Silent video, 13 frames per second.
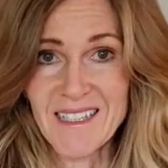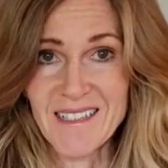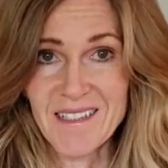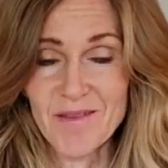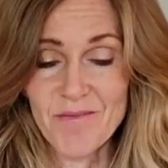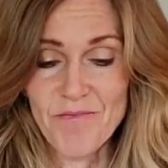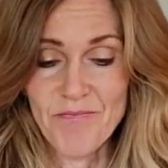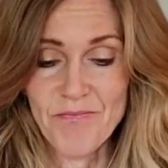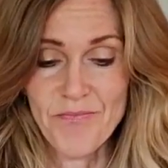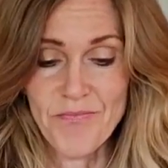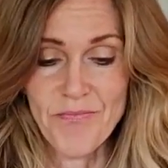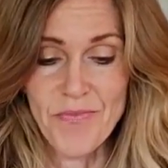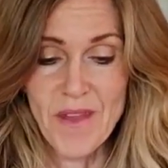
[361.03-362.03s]
in,
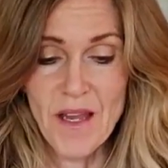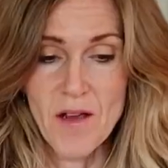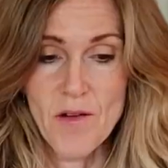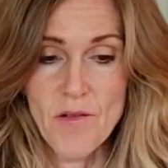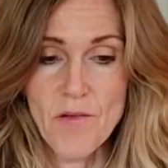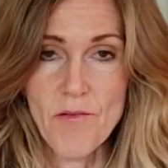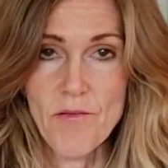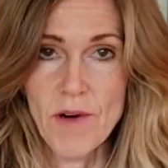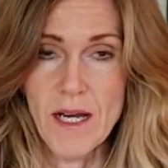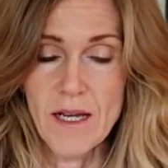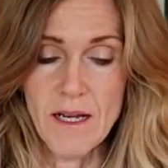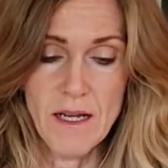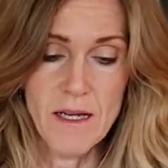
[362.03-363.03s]

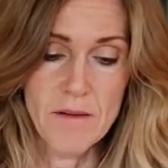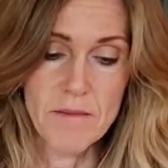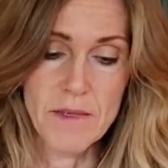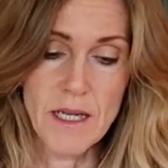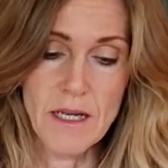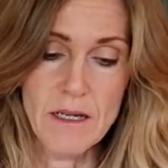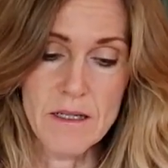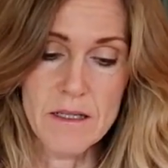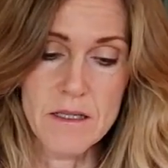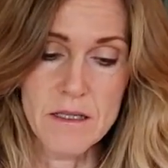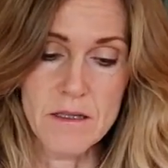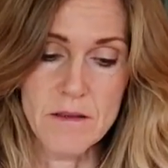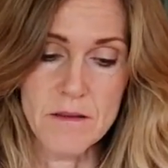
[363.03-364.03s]
right up
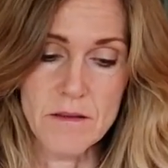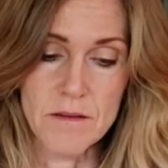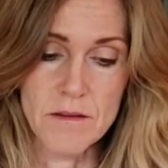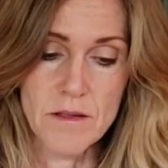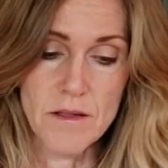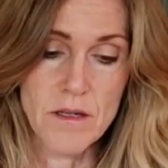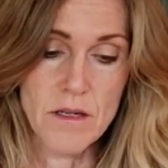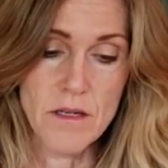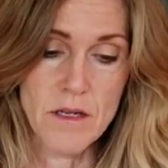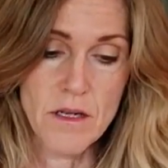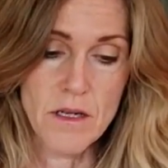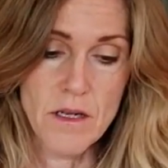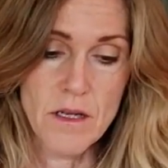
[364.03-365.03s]
next to
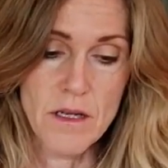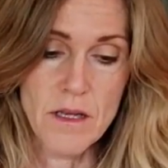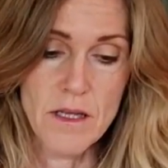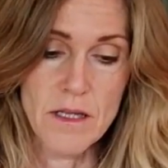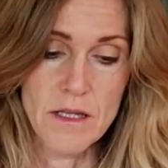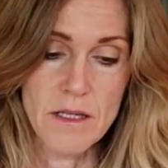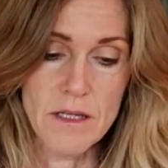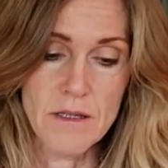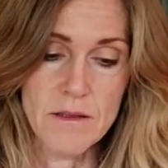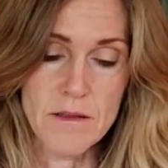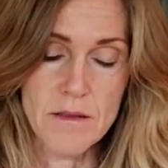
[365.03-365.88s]
the